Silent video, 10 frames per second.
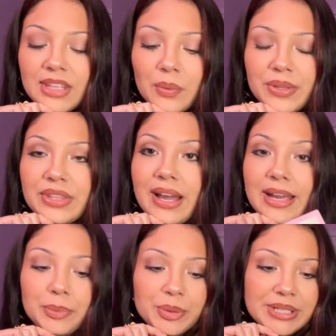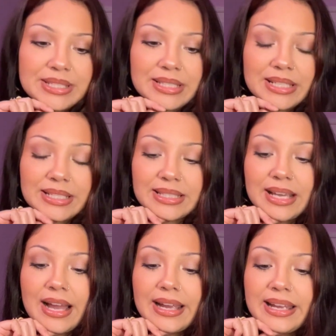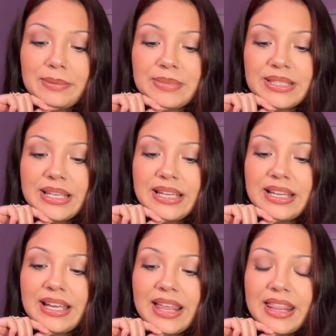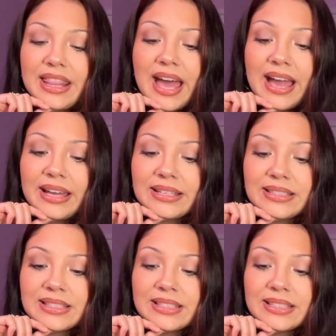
With the High Priestess, I am seeing that